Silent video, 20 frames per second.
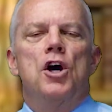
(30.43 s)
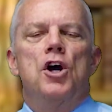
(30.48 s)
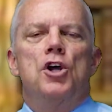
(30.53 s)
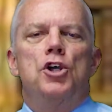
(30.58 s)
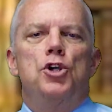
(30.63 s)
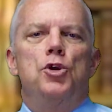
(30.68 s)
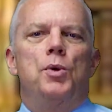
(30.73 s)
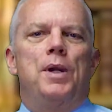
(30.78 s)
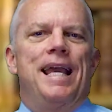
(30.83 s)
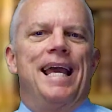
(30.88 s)

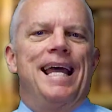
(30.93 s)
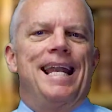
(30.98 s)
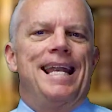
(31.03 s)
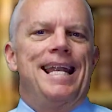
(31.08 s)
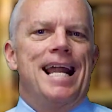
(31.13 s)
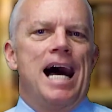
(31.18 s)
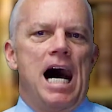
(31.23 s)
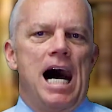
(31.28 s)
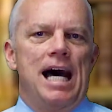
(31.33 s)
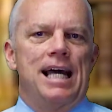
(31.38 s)
You
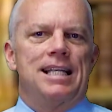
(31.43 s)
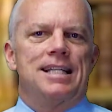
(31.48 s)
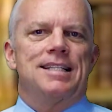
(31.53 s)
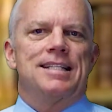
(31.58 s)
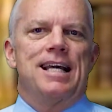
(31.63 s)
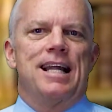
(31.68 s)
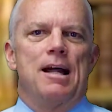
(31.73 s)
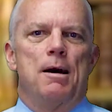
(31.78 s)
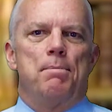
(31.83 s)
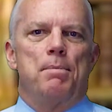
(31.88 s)
cannot
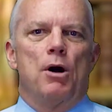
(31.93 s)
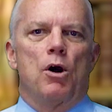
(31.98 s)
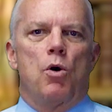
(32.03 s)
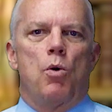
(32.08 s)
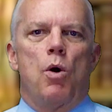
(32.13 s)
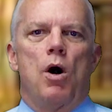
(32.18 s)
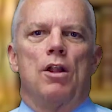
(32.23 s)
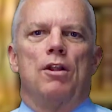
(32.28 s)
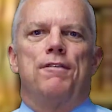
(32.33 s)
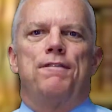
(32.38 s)
set up a
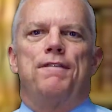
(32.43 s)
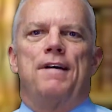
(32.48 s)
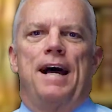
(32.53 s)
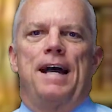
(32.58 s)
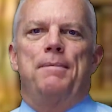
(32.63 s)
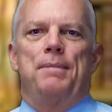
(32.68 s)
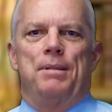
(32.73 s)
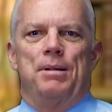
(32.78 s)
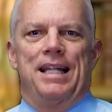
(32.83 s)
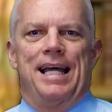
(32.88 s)

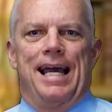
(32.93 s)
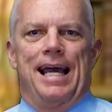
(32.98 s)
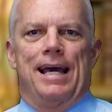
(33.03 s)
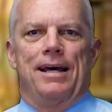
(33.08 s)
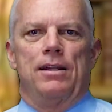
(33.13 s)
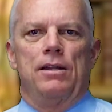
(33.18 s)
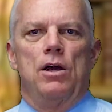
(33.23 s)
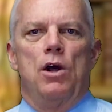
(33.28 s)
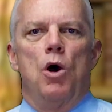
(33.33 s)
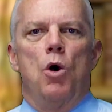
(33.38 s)
qualified
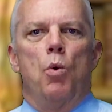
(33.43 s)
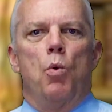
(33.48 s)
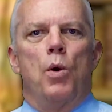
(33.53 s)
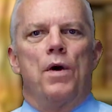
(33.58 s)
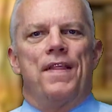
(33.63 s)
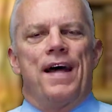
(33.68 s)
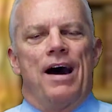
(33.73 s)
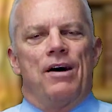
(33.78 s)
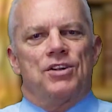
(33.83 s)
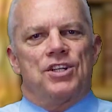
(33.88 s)
plan
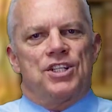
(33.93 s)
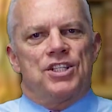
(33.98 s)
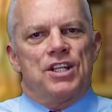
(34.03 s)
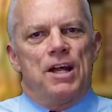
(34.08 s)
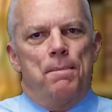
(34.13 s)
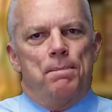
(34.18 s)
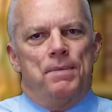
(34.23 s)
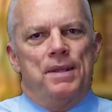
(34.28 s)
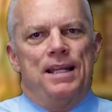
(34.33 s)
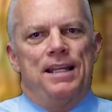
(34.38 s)
without
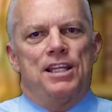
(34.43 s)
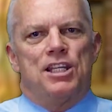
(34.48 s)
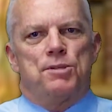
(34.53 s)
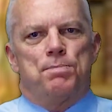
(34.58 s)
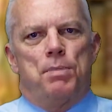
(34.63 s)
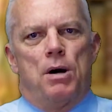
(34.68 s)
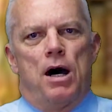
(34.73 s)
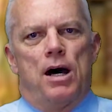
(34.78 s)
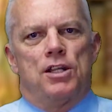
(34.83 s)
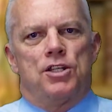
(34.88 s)
something
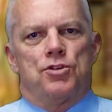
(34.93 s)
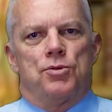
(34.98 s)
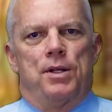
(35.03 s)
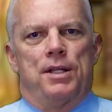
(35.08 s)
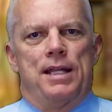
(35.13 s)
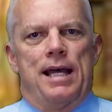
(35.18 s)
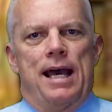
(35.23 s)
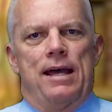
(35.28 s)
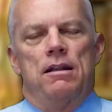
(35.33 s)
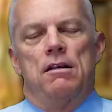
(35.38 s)
sponsoring
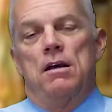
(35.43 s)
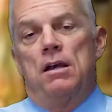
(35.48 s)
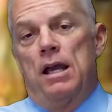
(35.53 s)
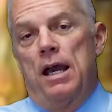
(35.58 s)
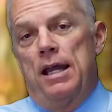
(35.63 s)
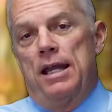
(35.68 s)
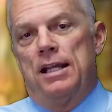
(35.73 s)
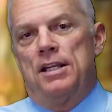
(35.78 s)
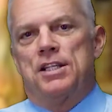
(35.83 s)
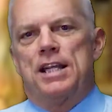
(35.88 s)
that.
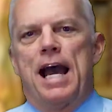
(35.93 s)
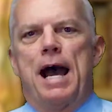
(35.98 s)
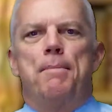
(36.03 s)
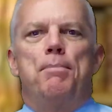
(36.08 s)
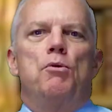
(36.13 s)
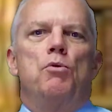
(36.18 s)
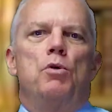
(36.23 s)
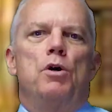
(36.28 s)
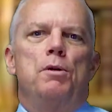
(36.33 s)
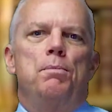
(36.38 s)
An
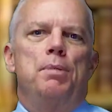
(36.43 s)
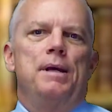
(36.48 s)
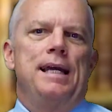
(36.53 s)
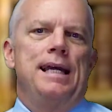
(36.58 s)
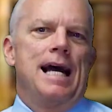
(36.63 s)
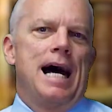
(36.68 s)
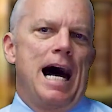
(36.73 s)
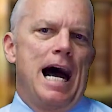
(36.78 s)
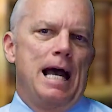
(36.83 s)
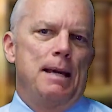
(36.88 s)
example would be
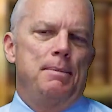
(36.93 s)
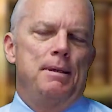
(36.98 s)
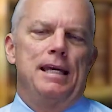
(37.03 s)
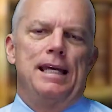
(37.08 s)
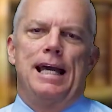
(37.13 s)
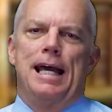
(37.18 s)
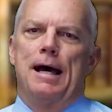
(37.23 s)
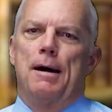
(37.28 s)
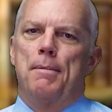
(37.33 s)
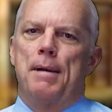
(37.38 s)

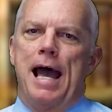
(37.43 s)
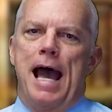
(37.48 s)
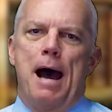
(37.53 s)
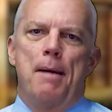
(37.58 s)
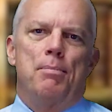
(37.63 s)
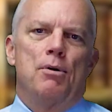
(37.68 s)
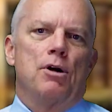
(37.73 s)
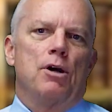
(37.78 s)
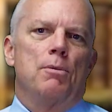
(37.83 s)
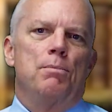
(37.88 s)
IBM,
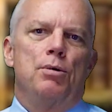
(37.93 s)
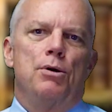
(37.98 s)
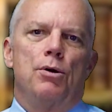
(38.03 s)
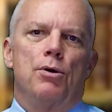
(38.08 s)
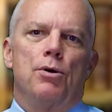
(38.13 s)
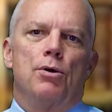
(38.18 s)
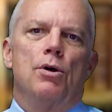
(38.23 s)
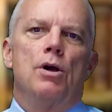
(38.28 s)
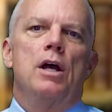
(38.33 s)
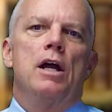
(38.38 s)
Apple
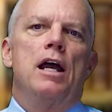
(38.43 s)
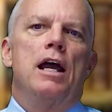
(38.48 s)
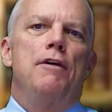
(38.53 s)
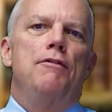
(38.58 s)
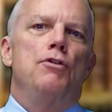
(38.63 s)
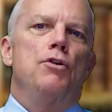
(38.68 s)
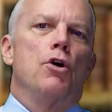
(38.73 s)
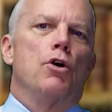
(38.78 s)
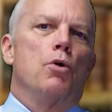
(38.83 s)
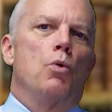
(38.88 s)
Computer. If
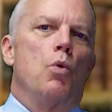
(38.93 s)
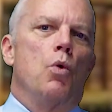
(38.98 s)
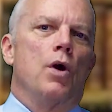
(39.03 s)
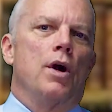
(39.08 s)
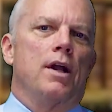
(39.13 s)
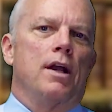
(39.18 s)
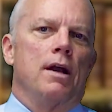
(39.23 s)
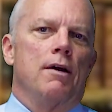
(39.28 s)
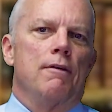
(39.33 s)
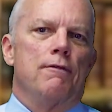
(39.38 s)
you go to
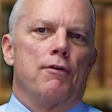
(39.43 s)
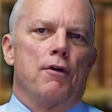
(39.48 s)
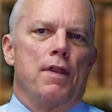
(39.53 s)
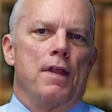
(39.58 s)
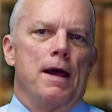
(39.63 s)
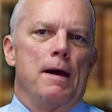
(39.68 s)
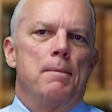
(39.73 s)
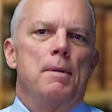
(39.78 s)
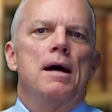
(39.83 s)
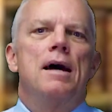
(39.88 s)
work for
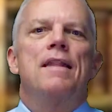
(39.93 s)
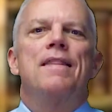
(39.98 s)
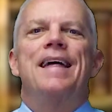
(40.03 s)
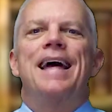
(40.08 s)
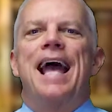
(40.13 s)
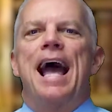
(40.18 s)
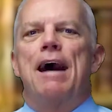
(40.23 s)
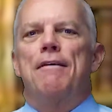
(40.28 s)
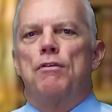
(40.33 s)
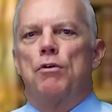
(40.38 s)
them, they
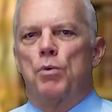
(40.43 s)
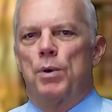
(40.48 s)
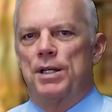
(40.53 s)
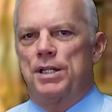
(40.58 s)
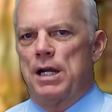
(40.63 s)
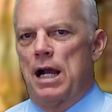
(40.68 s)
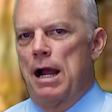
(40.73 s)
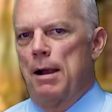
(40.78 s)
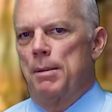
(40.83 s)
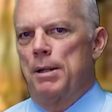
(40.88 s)
have a
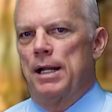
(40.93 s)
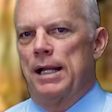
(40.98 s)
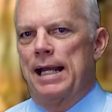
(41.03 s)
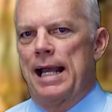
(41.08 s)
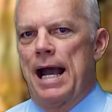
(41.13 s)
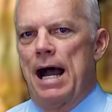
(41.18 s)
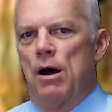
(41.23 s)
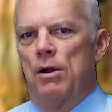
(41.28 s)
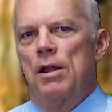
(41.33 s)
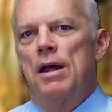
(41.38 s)
retirement
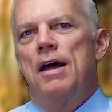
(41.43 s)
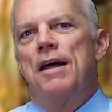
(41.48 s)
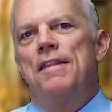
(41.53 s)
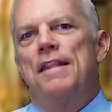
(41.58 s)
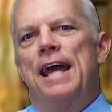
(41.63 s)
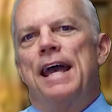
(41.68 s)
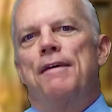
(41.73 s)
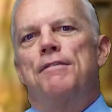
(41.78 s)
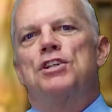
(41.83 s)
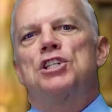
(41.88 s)
account.
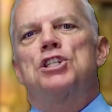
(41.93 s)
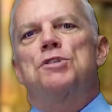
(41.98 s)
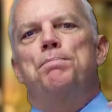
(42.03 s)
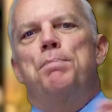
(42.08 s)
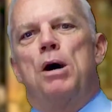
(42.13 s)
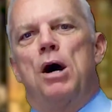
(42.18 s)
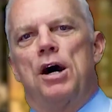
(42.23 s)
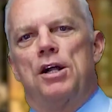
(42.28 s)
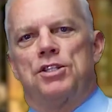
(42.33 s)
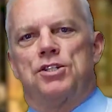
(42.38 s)
They have
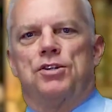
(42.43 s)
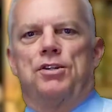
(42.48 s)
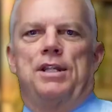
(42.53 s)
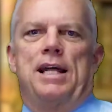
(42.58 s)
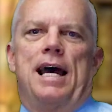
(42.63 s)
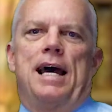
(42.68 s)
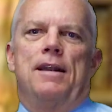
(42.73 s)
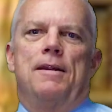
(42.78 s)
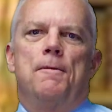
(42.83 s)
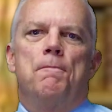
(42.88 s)
sponsored
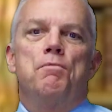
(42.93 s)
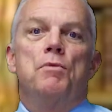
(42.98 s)
that.